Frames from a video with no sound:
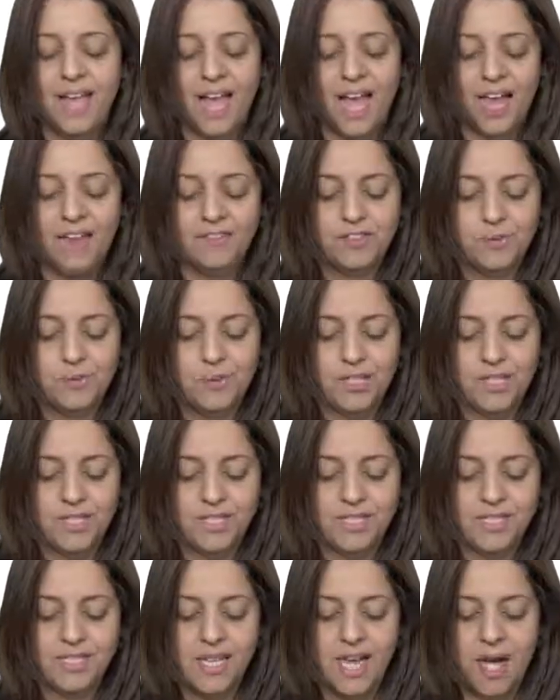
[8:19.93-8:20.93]

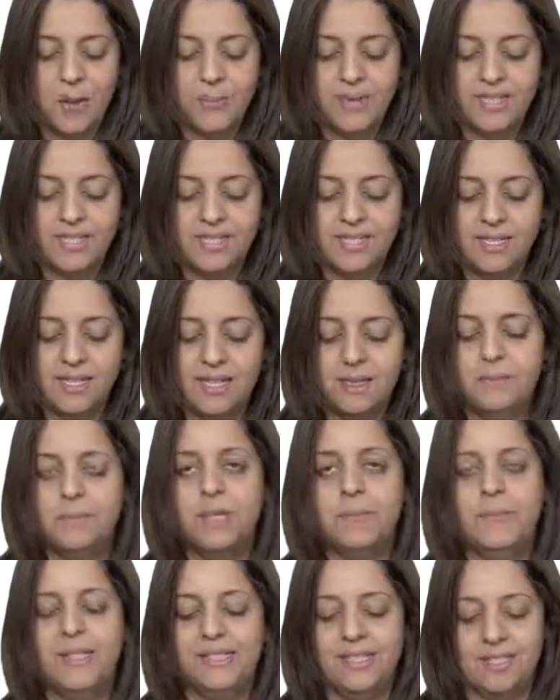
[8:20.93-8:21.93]
Afterwards,
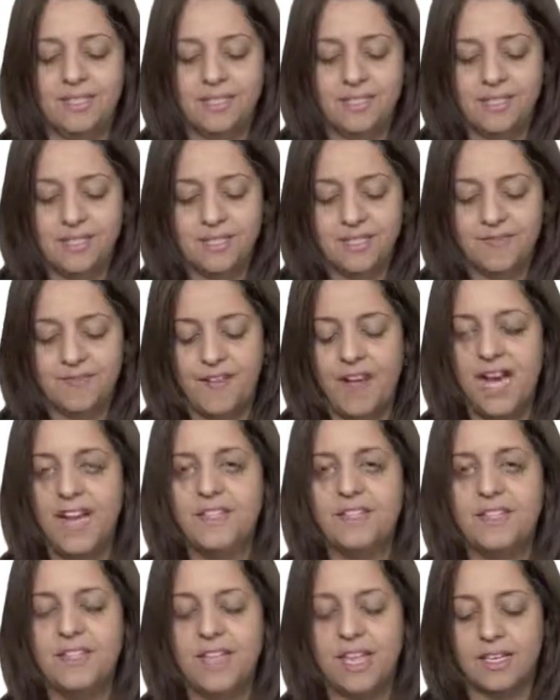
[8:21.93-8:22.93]
the beta sees
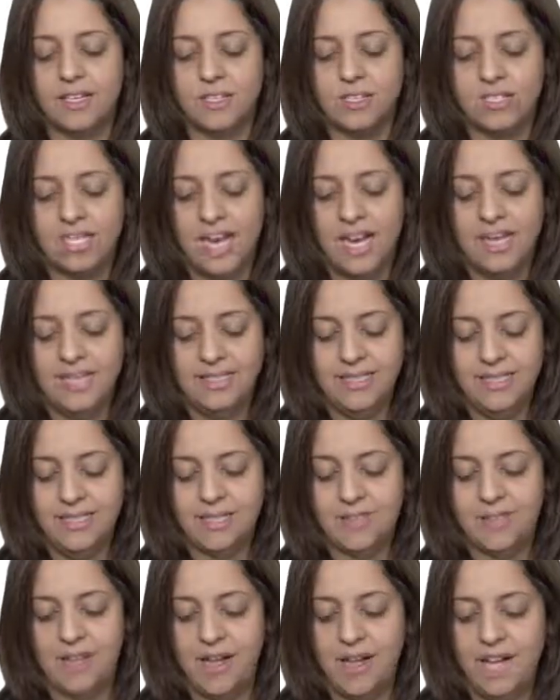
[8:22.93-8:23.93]
5. The next child is
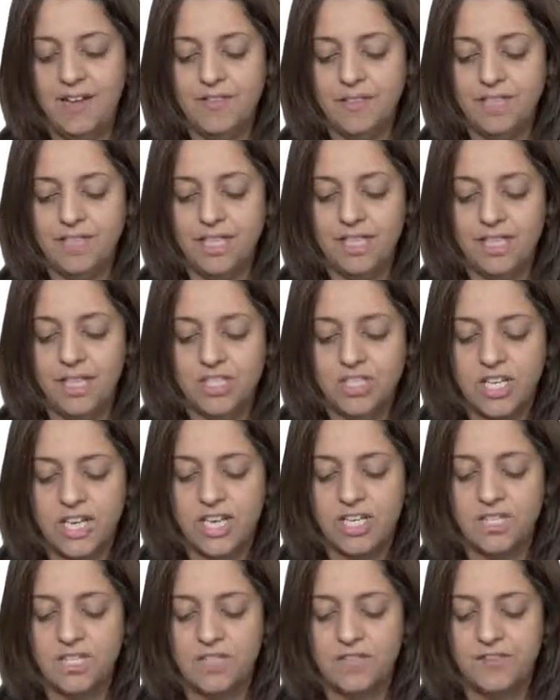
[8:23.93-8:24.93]
5, so it's going to
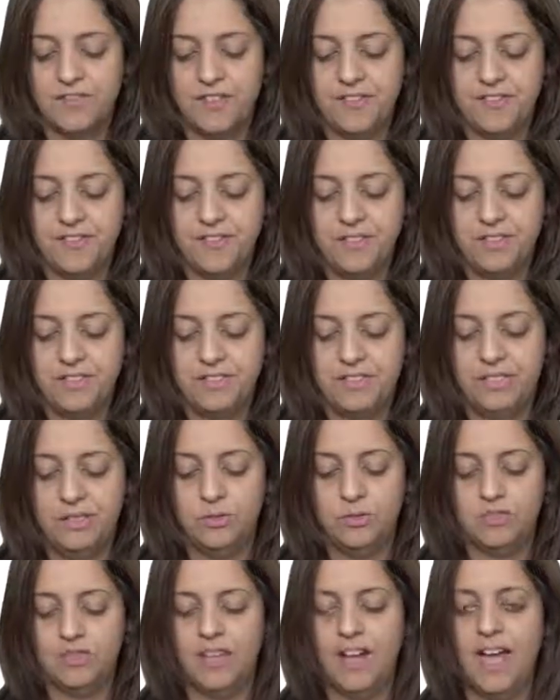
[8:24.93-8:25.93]
change the 14
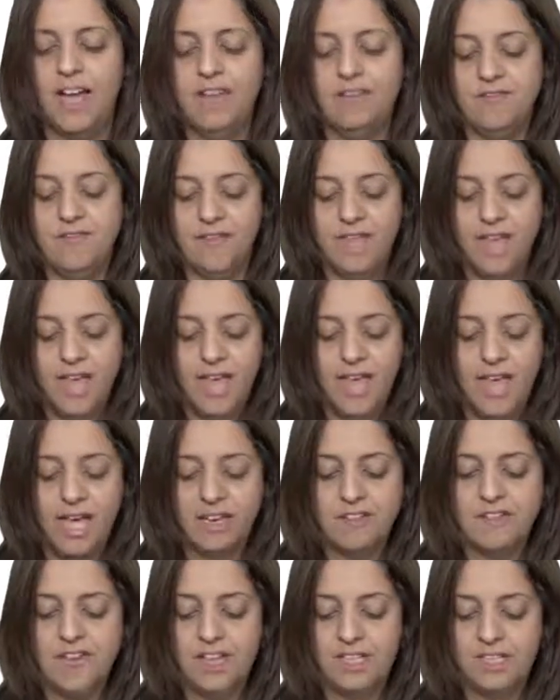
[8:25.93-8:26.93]
to 5.
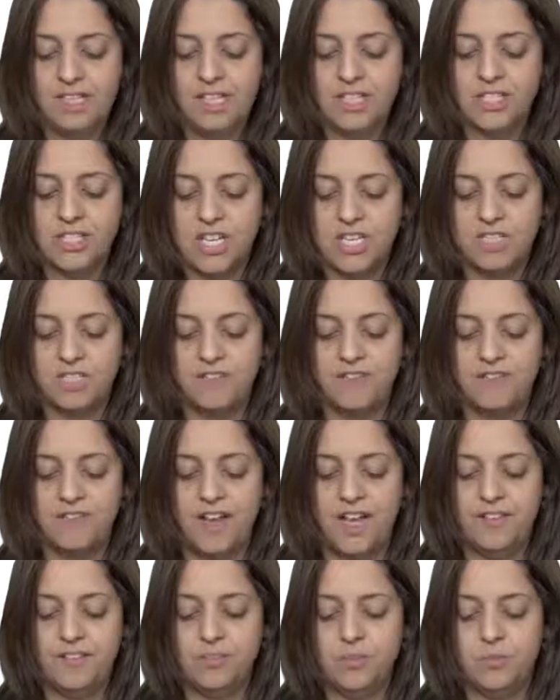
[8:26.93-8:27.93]
And finally, change the
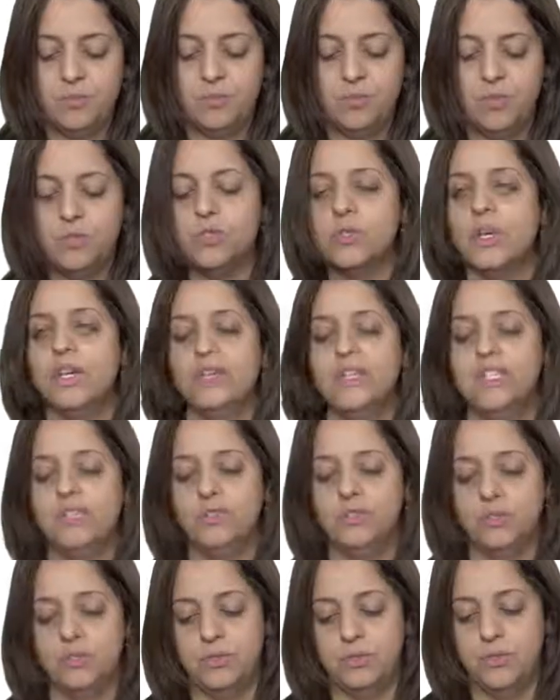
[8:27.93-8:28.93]
5 to 2. So I'm going
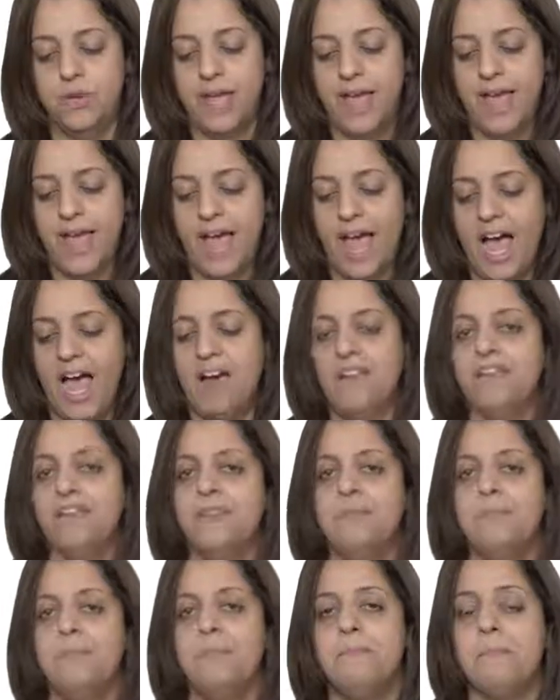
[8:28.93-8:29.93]
to have
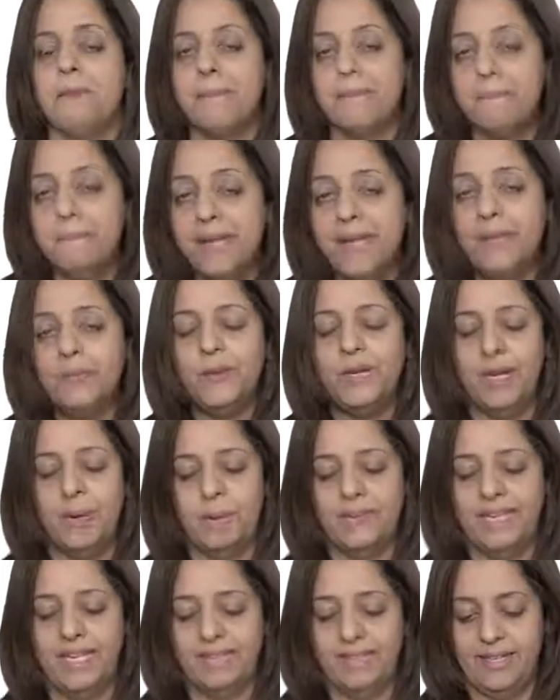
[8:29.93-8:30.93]
min will
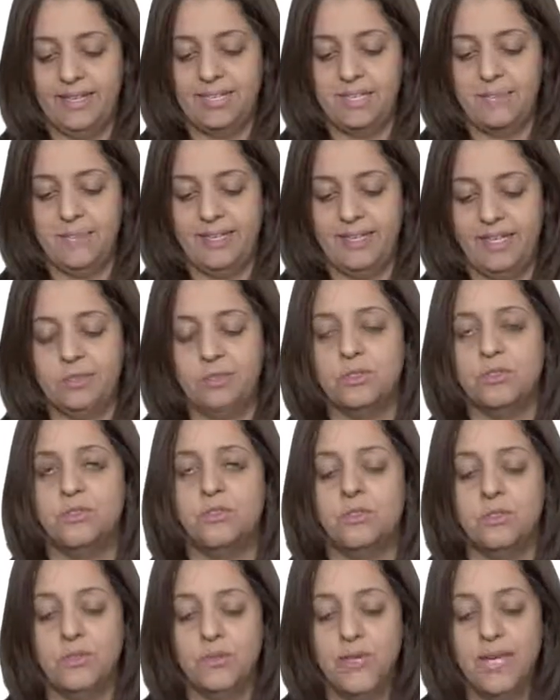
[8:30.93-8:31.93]
update its beta to
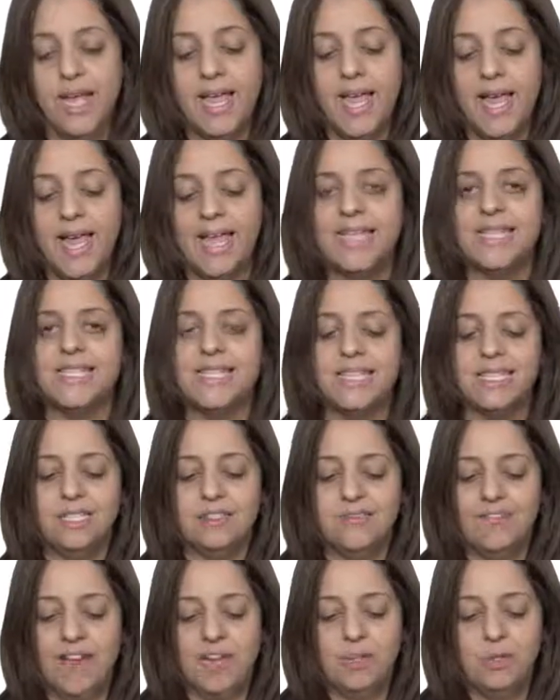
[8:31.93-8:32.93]
2 and send
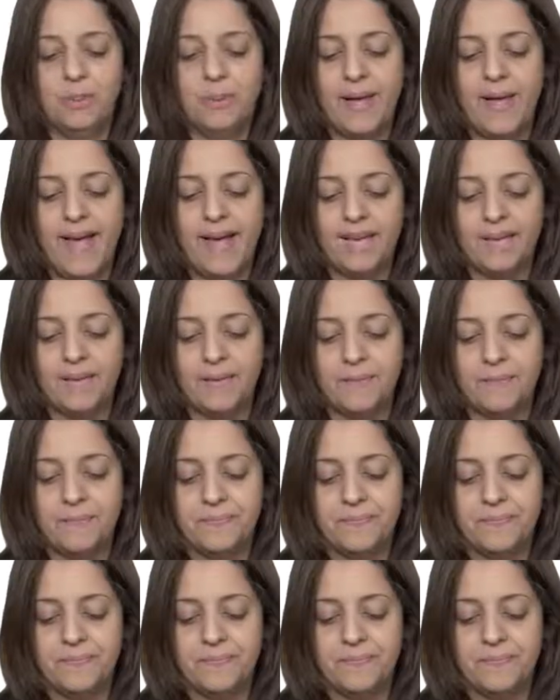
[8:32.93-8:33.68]
the value back,